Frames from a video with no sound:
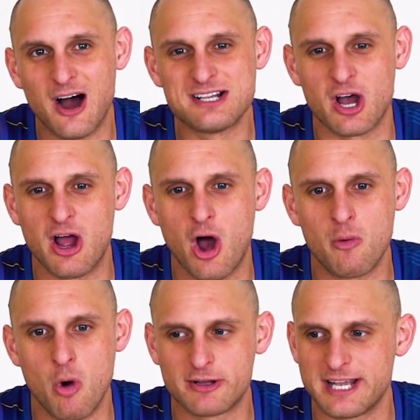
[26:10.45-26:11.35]
I, I, I
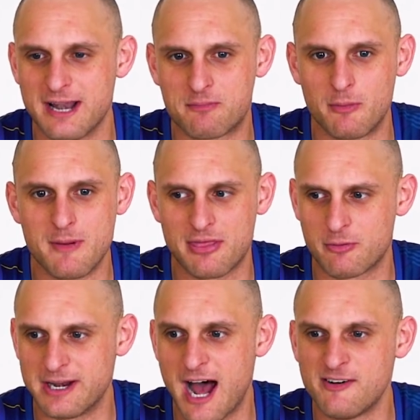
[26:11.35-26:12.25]
worked it out in probably about
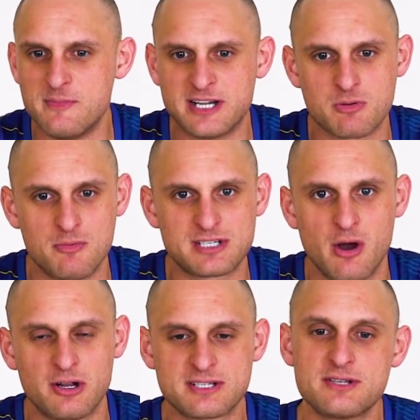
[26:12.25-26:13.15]
three and a half minutes what was
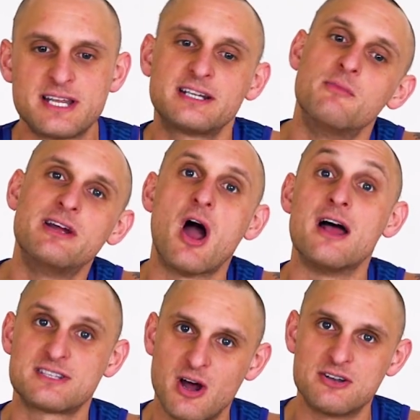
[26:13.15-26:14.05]
going on. So I said, can we go
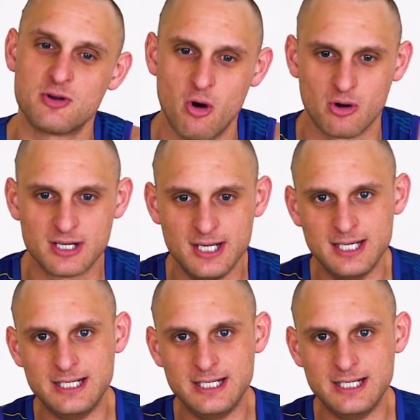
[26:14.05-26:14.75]
outside and talk?